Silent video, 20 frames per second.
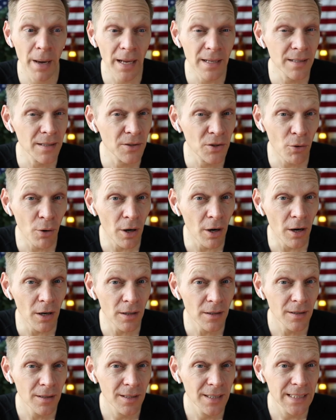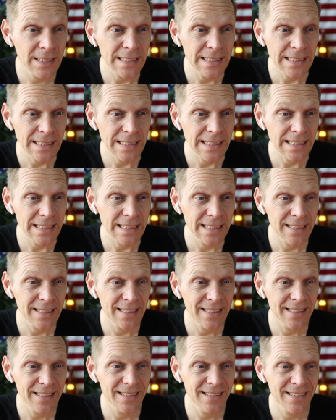Madison Square Garden? We, we
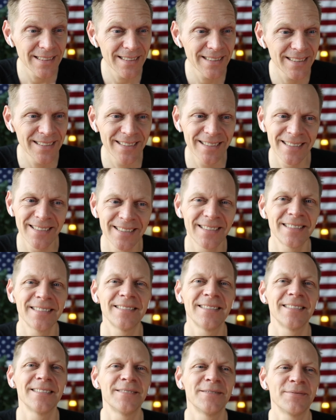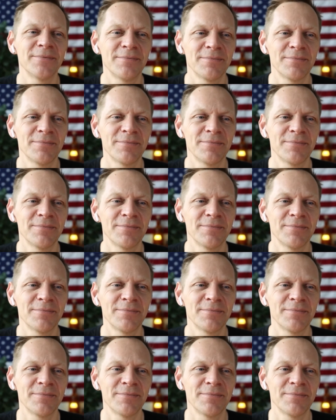didn't get to Madison Square Garden because